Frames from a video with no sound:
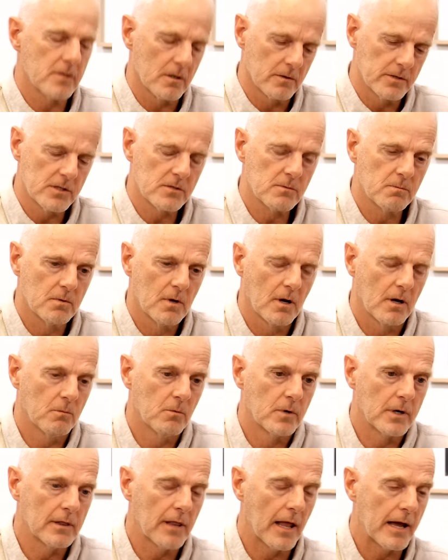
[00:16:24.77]
So, mm-hmm. I just I
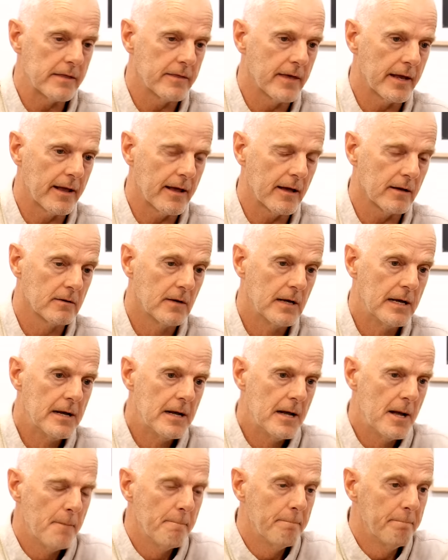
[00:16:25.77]
want to lay that out,
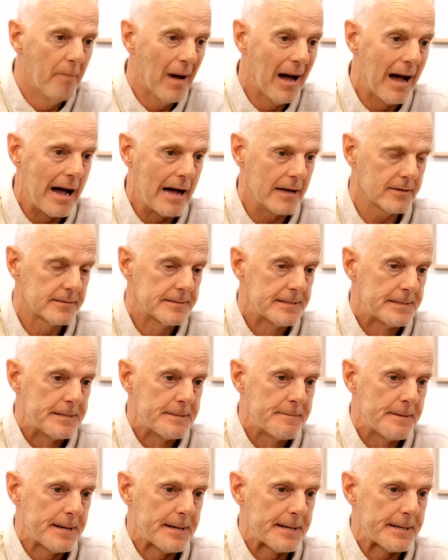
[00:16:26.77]

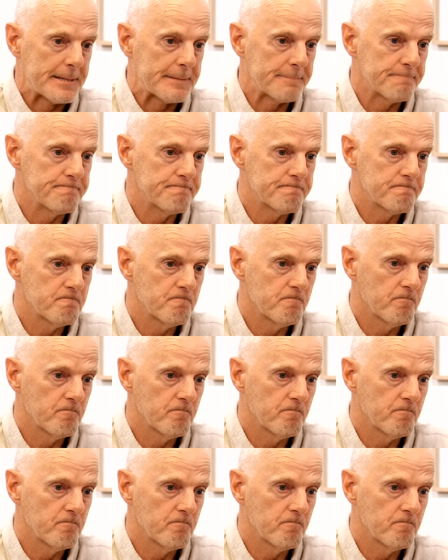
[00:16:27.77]
but. Um,